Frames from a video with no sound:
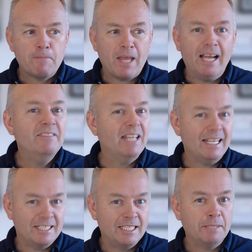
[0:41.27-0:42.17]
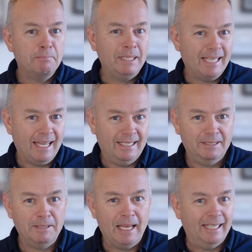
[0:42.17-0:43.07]
I even had a sneak peek at
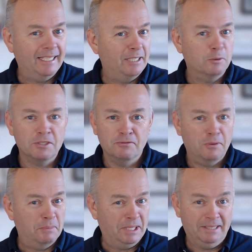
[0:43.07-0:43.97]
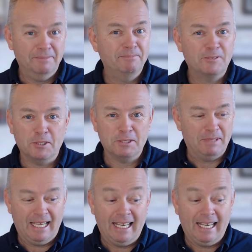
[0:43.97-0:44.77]
it, and it wasn't for me, trust me.